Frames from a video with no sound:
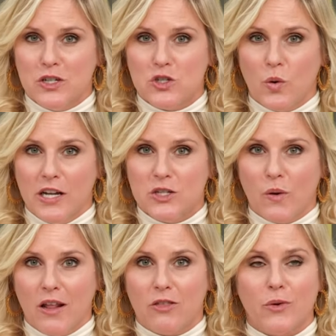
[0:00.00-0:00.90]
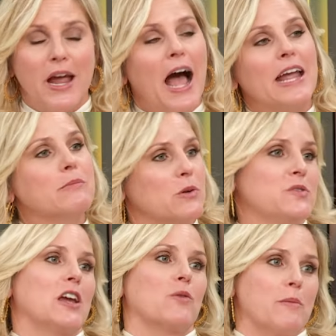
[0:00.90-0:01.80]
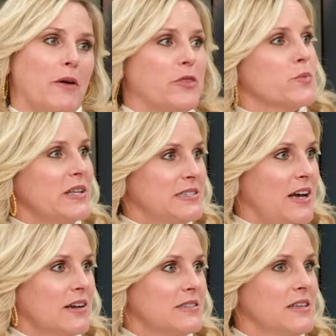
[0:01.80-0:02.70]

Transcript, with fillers: in 2023. I am most angry about the Red Sox.